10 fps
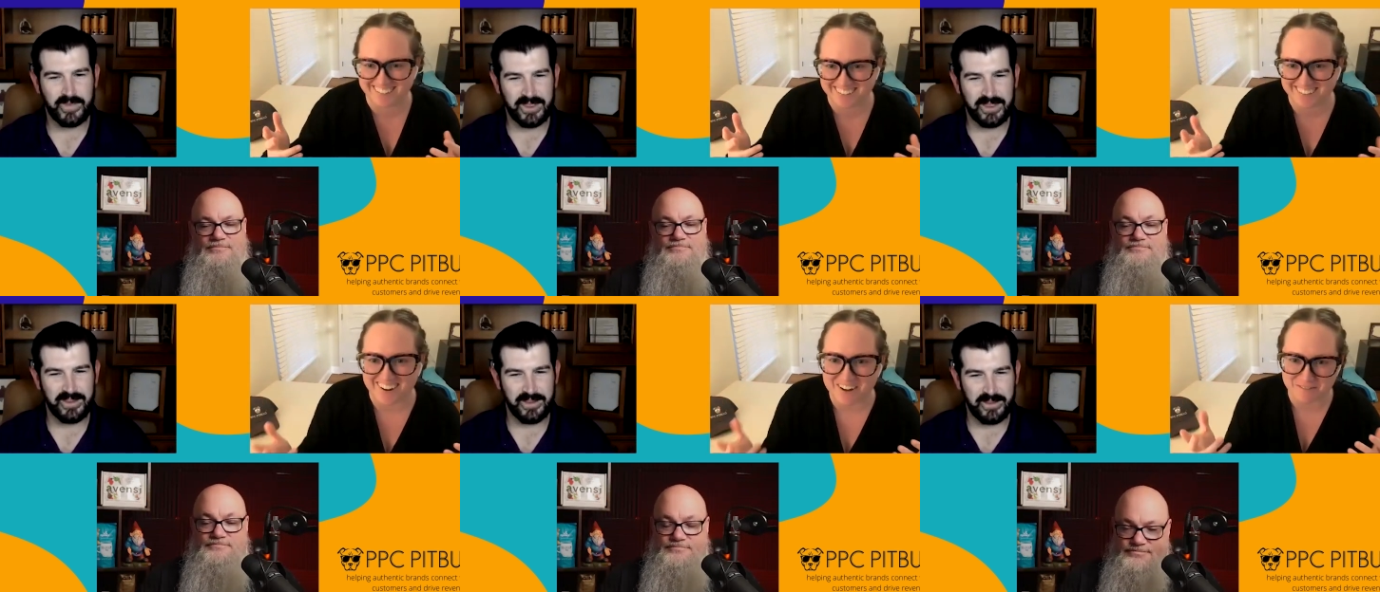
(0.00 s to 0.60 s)
Speaker 1: on
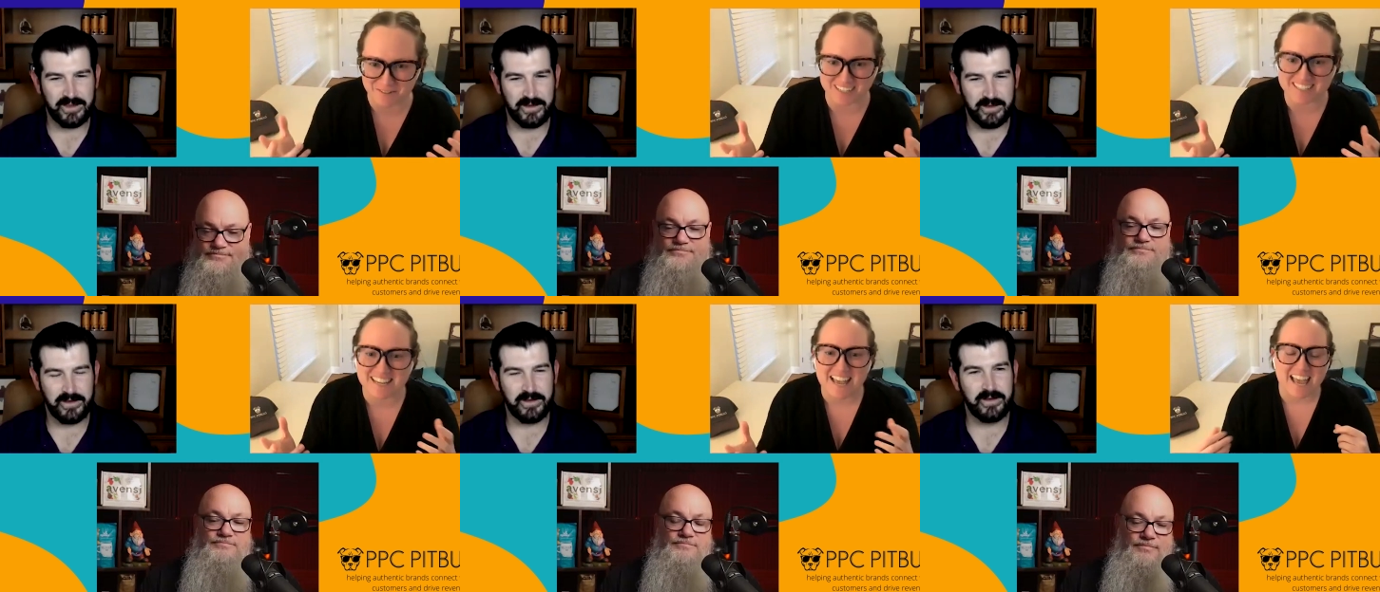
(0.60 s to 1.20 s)
their
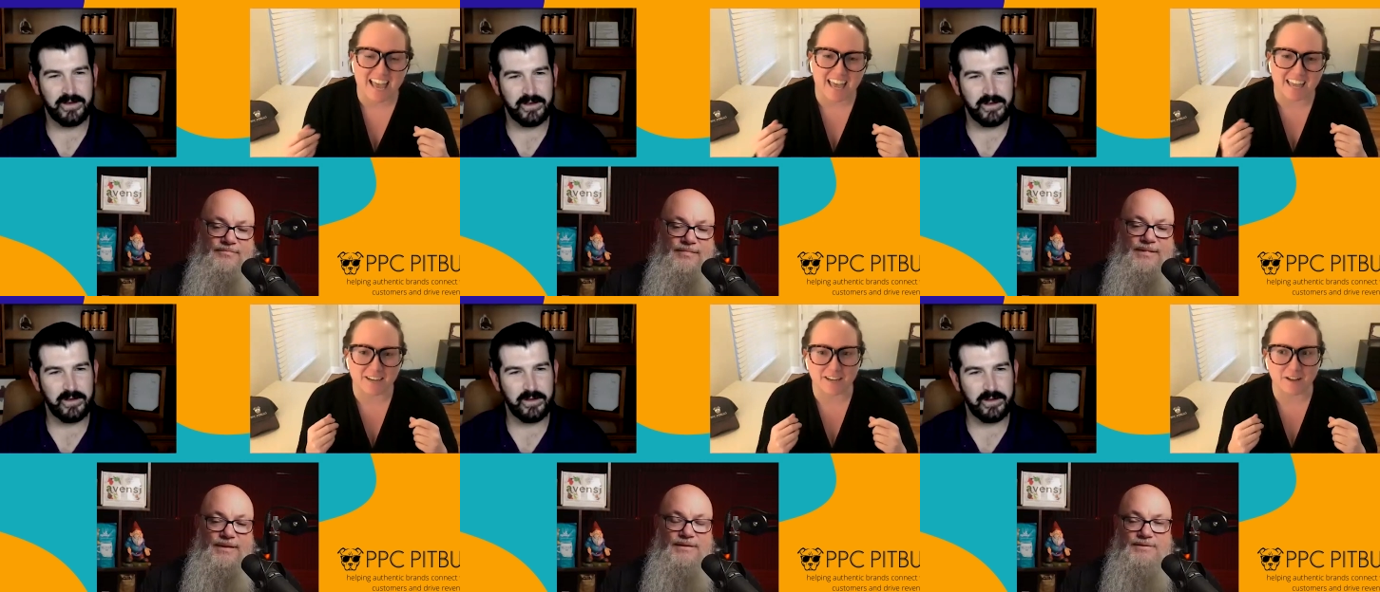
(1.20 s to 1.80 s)
offerings.
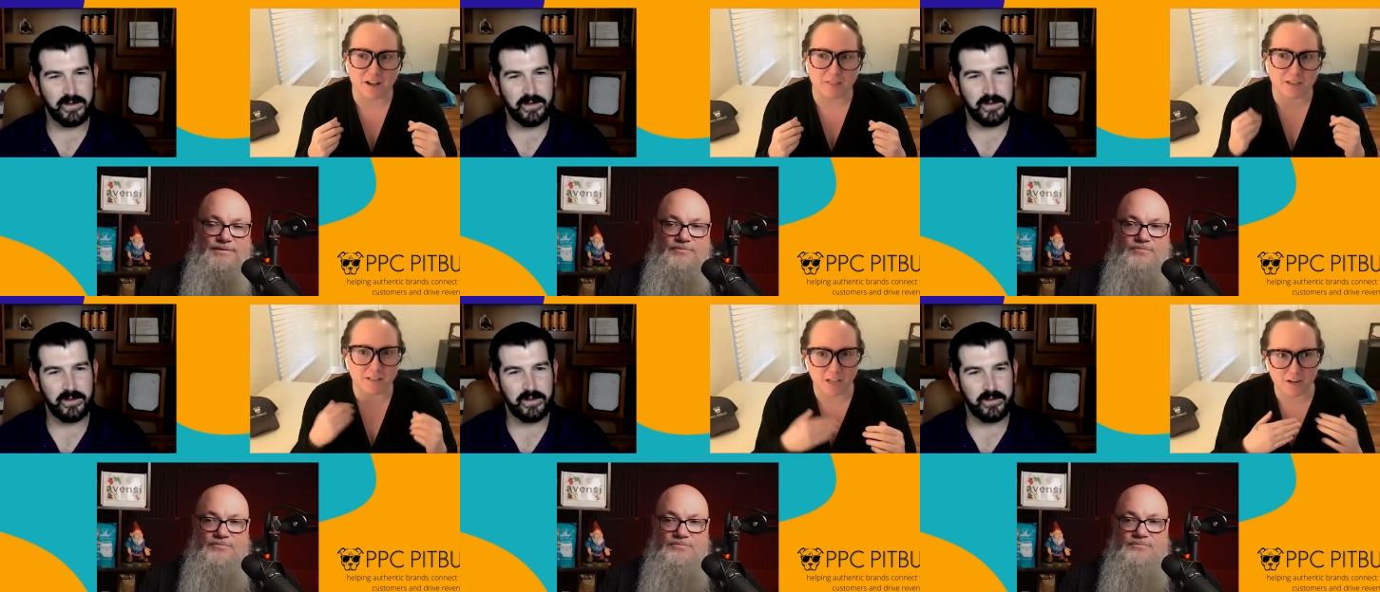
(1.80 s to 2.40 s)
And I
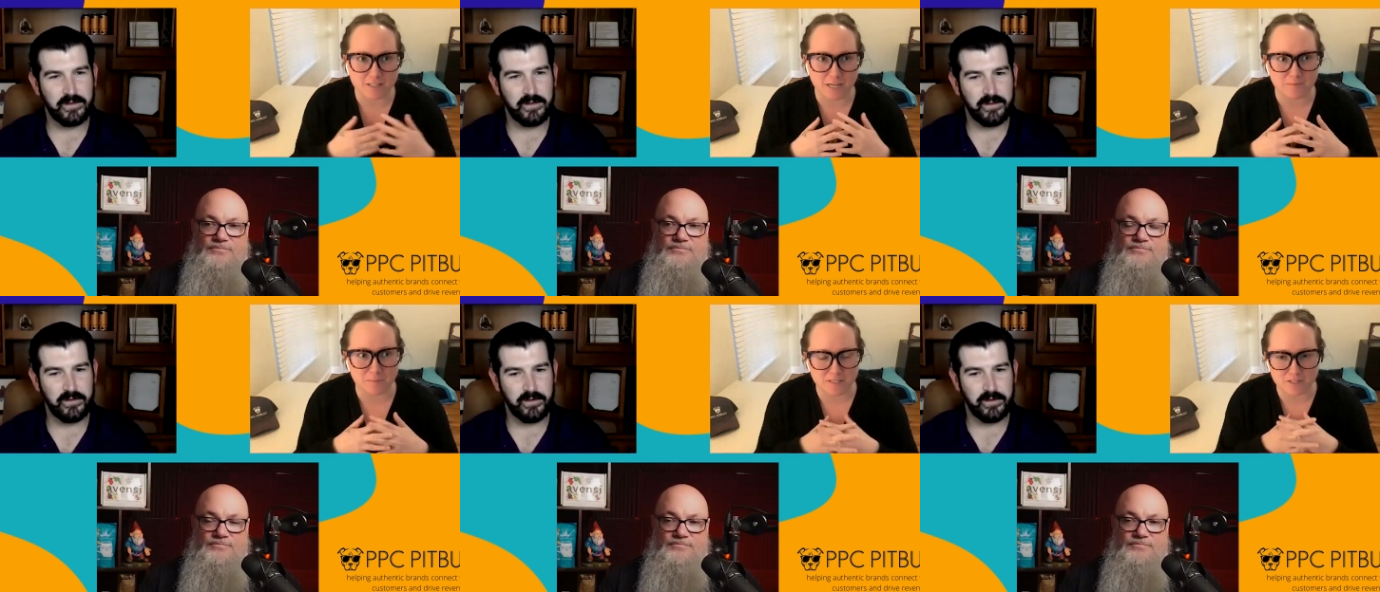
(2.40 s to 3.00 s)
think a lot of
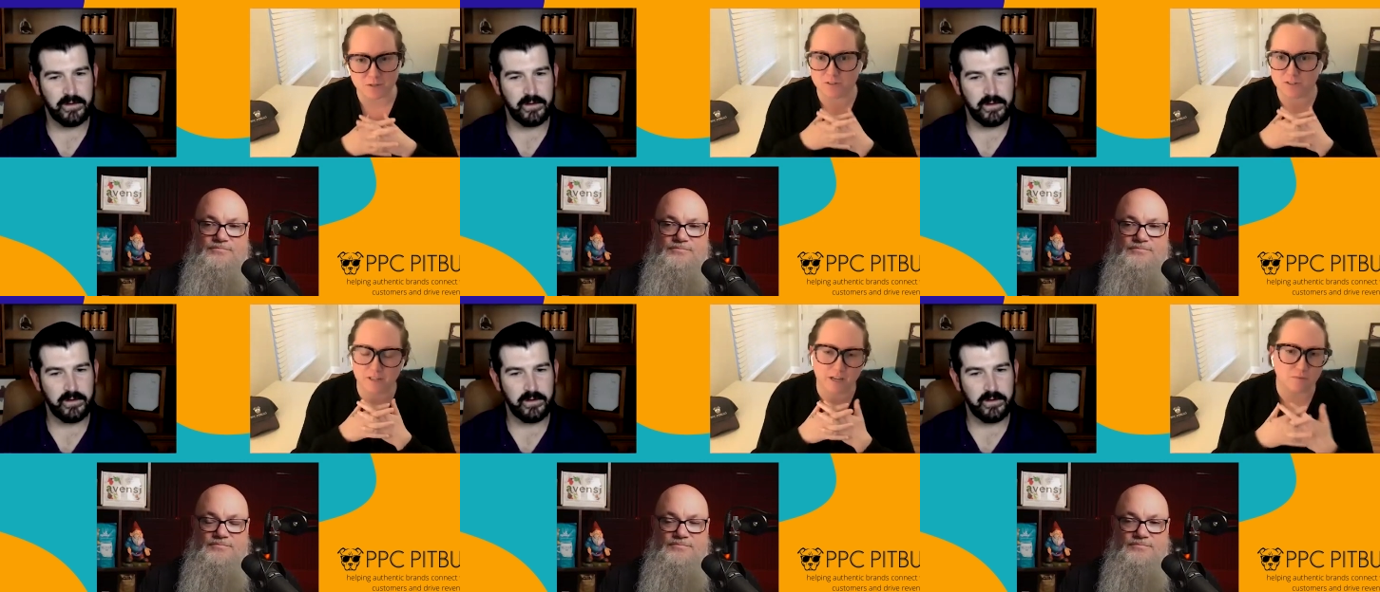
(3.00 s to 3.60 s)
times business
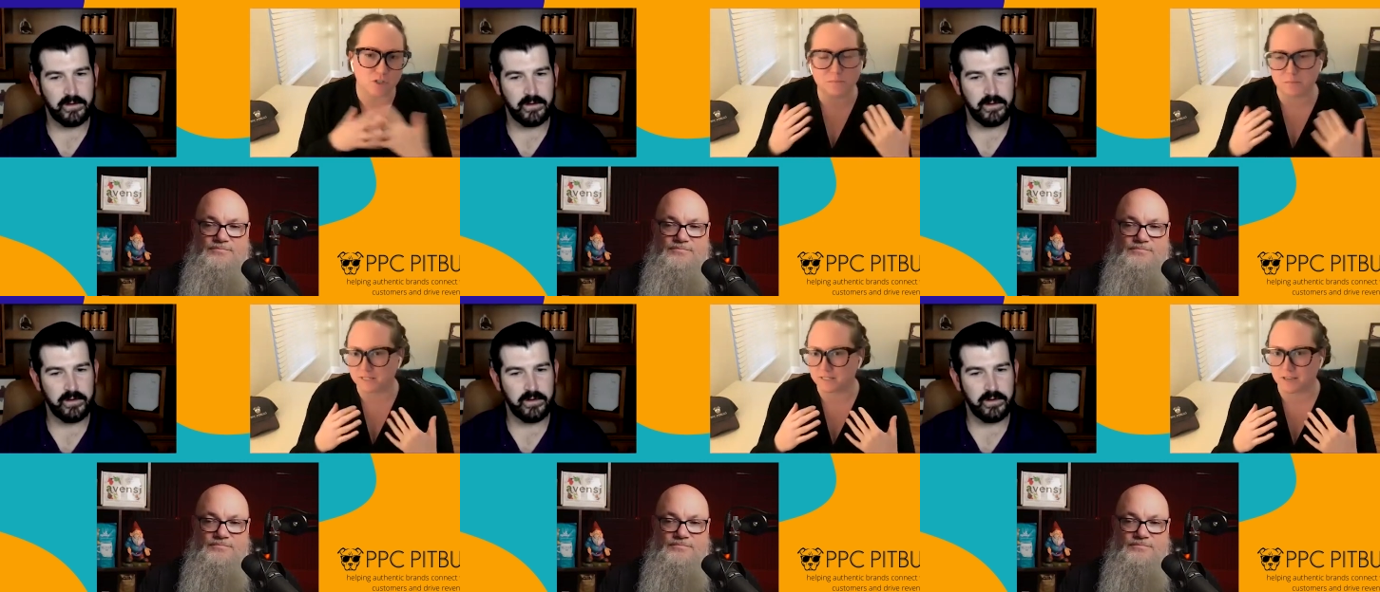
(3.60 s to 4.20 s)
owners are like, I'm too
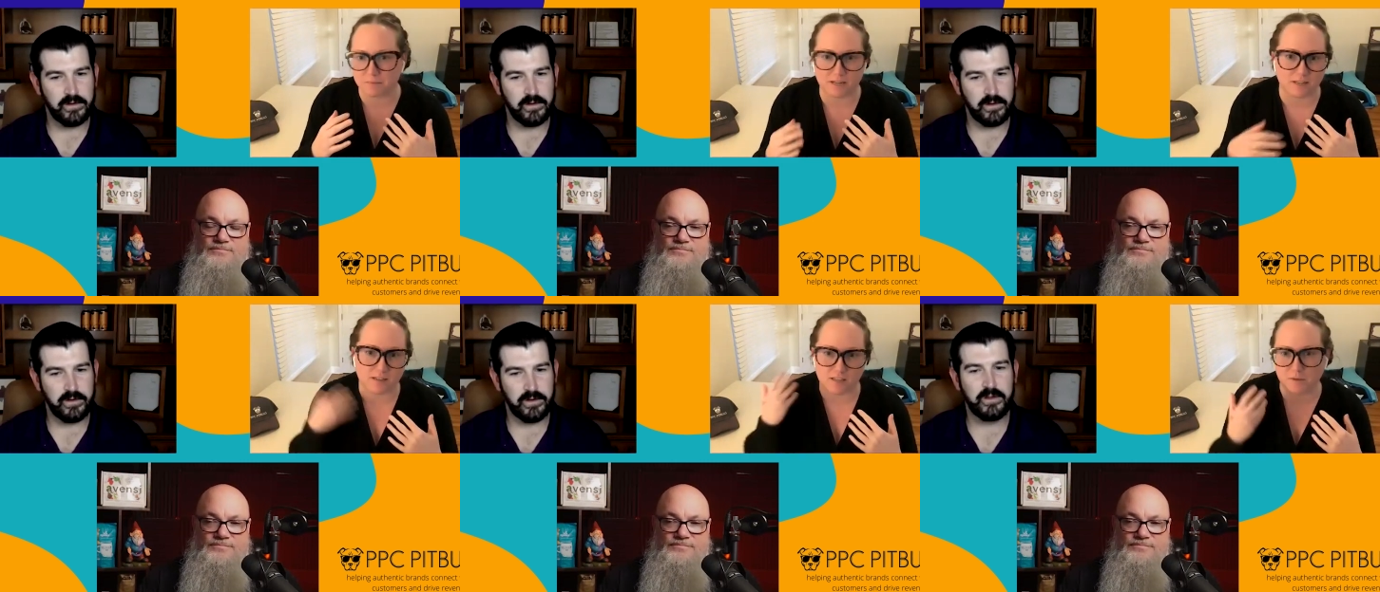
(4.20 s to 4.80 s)
busy. I'm
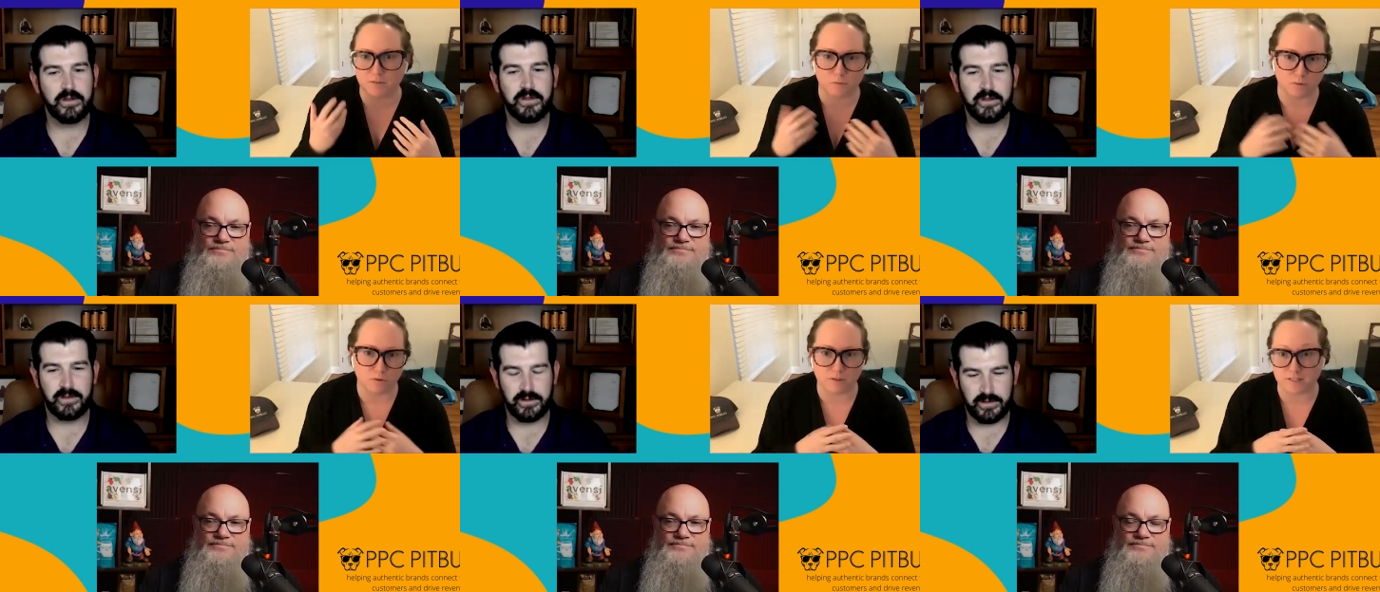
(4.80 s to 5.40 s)
getting an email
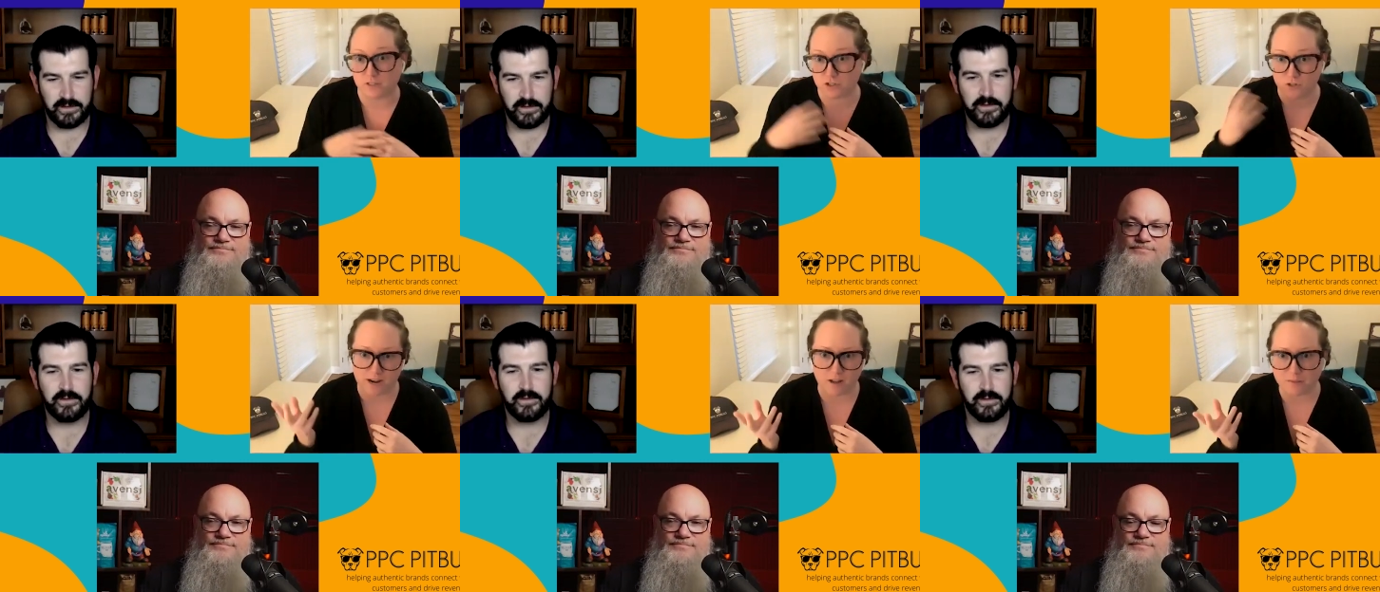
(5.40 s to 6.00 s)
from Google that says, try